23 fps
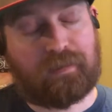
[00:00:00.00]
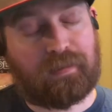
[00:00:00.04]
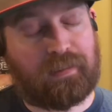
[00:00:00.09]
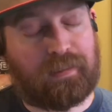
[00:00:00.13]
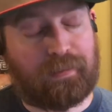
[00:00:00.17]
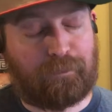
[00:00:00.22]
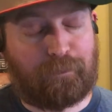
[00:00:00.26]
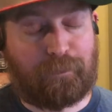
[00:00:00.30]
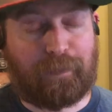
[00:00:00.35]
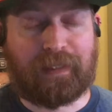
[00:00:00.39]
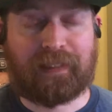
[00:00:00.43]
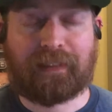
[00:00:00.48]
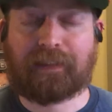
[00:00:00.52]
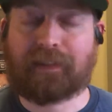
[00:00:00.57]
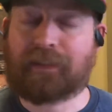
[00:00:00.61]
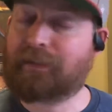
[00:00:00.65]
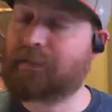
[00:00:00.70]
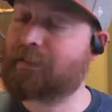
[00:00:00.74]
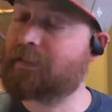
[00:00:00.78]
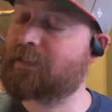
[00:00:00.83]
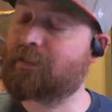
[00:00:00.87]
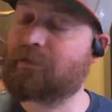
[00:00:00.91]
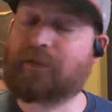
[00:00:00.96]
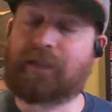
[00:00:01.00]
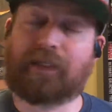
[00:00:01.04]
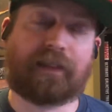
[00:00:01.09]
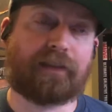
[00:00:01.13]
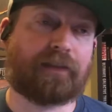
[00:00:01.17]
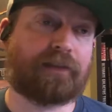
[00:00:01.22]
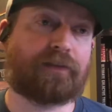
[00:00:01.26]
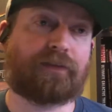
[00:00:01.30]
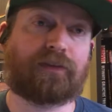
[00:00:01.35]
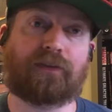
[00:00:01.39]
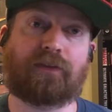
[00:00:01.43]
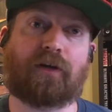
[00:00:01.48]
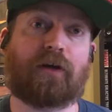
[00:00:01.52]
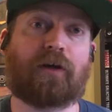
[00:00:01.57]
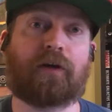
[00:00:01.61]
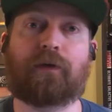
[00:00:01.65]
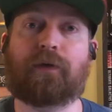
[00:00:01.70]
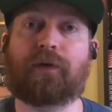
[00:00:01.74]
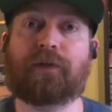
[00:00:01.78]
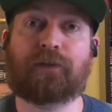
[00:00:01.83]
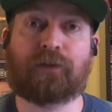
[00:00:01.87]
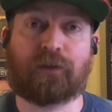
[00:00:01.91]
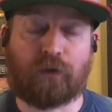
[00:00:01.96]
the big thing that you get in
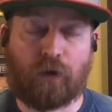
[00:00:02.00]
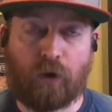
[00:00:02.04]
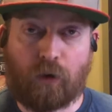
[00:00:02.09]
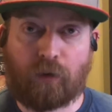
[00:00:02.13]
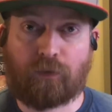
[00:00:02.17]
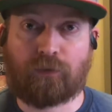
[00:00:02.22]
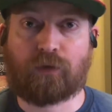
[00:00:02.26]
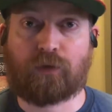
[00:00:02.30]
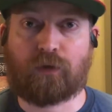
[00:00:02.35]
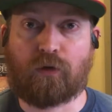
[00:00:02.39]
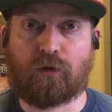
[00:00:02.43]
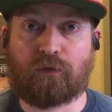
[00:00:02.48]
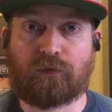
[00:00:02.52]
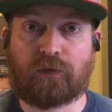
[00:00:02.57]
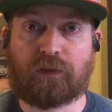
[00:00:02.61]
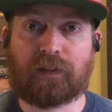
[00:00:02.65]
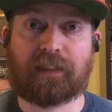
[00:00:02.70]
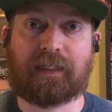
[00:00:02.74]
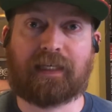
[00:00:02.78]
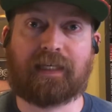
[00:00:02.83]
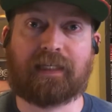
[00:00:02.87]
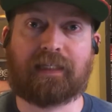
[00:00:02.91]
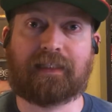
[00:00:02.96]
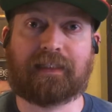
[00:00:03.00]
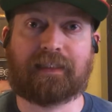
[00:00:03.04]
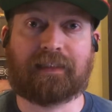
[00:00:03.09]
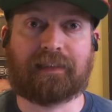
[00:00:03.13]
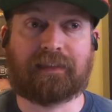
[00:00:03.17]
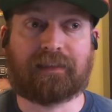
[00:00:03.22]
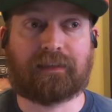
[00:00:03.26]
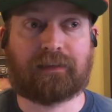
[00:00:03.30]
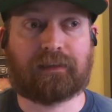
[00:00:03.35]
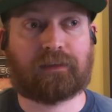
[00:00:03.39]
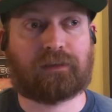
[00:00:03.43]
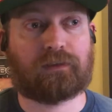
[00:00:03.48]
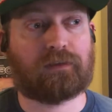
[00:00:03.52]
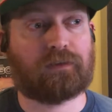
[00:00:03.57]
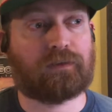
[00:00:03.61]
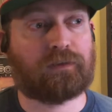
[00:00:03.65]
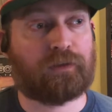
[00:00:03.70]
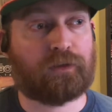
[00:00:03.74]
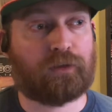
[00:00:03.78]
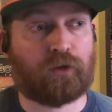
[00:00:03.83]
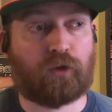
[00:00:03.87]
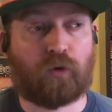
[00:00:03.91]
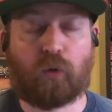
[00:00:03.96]
Scenario Engine over and over again is
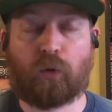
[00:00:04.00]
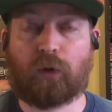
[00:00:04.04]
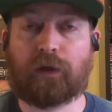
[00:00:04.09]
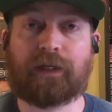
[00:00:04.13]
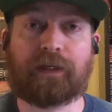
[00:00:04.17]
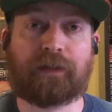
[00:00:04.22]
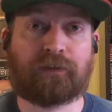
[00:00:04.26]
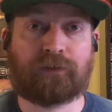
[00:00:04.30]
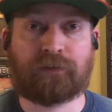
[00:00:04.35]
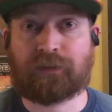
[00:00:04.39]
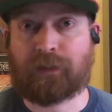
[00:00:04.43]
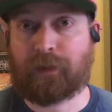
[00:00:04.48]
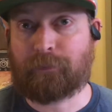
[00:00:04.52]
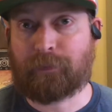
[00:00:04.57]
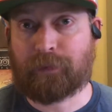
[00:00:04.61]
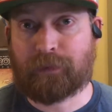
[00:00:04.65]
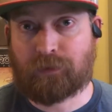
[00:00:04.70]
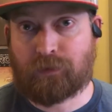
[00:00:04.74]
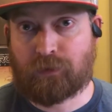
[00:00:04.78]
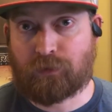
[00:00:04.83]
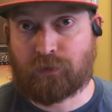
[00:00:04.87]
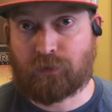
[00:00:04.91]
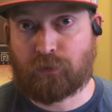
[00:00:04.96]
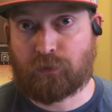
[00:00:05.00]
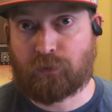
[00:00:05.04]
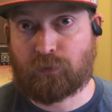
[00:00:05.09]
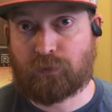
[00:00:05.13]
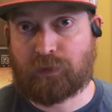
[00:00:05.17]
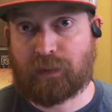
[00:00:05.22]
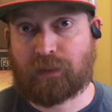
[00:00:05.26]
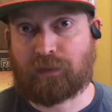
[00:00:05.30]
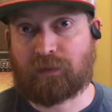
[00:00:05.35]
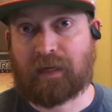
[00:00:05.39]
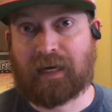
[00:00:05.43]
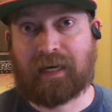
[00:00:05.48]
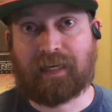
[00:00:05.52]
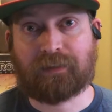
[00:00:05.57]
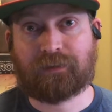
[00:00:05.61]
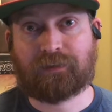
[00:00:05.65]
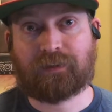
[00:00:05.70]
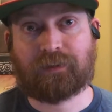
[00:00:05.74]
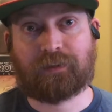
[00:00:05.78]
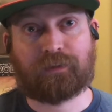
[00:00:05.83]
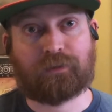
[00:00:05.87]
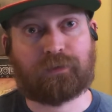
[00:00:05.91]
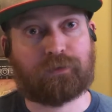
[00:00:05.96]
your coordinators coming to you that are
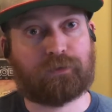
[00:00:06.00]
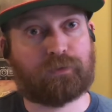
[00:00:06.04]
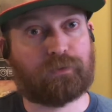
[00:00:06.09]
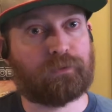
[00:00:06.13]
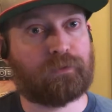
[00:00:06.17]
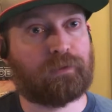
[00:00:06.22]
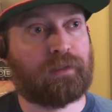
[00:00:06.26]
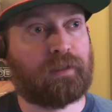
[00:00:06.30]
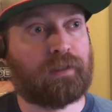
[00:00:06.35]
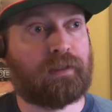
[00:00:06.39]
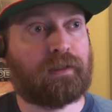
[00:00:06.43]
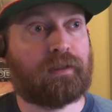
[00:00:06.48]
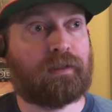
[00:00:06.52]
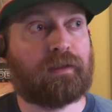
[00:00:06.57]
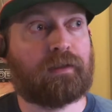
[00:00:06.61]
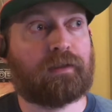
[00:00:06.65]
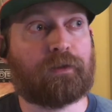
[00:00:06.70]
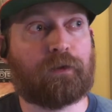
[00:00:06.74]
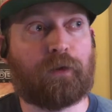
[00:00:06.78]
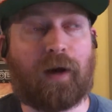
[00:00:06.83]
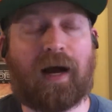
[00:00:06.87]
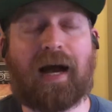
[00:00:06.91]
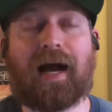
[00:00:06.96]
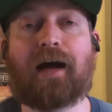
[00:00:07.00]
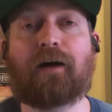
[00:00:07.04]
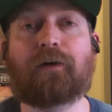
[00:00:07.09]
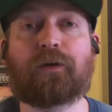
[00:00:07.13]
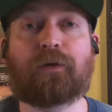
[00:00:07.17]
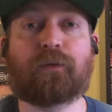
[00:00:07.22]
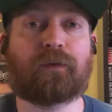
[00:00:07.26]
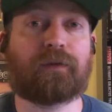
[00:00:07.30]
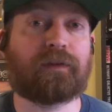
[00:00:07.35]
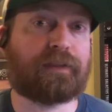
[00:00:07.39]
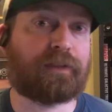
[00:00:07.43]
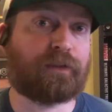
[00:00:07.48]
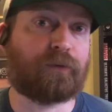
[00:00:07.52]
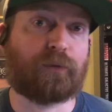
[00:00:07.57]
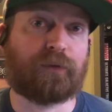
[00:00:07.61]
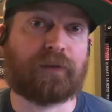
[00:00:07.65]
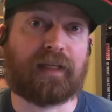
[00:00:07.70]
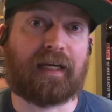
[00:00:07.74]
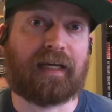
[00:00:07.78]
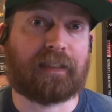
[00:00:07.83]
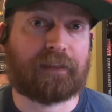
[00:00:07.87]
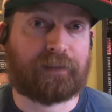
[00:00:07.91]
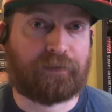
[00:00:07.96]
asking you, how you want to deal
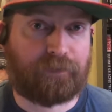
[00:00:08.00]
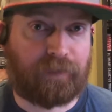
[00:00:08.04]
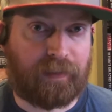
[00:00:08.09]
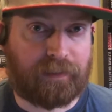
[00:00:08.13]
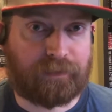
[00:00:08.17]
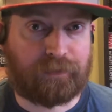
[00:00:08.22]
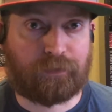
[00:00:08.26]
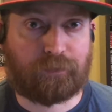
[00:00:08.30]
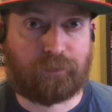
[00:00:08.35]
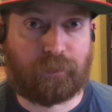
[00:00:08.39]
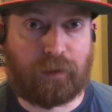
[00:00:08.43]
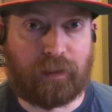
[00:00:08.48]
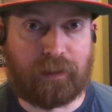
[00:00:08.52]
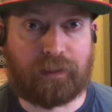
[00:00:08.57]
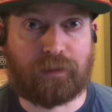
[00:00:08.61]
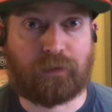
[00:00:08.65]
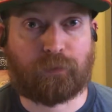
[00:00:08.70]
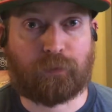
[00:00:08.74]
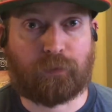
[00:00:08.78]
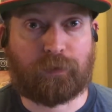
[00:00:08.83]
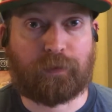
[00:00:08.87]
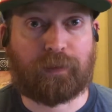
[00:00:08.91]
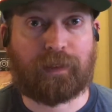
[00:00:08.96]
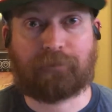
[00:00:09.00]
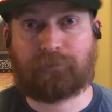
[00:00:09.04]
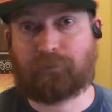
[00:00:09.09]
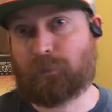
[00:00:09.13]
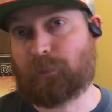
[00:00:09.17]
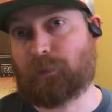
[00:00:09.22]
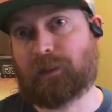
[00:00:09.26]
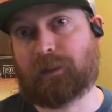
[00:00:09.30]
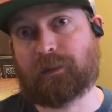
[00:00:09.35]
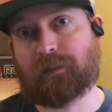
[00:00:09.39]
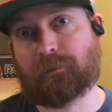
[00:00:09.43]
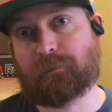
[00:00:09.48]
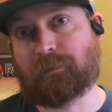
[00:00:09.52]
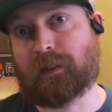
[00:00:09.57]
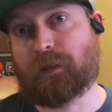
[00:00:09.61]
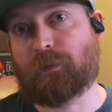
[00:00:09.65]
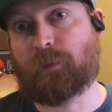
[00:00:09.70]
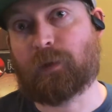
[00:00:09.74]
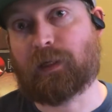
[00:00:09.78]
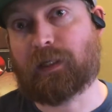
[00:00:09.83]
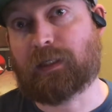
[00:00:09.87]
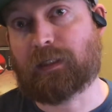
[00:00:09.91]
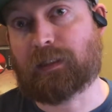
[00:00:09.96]
with XFactor players when you have to play them
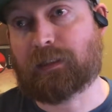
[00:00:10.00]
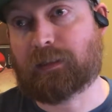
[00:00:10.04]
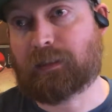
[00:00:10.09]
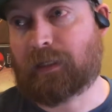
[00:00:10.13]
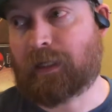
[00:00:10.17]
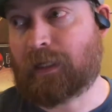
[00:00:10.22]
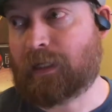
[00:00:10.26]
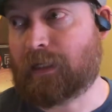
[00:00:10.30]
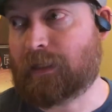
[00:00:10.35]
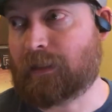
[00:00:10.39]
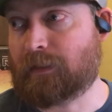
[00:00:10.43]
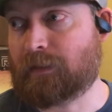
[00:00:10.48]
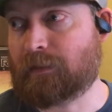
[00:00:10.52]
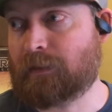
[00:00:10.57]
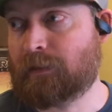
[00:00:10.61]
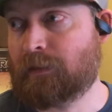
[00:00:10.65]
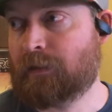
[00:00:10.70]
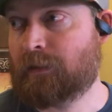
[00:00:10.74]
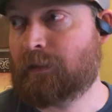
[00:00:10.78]
that week. And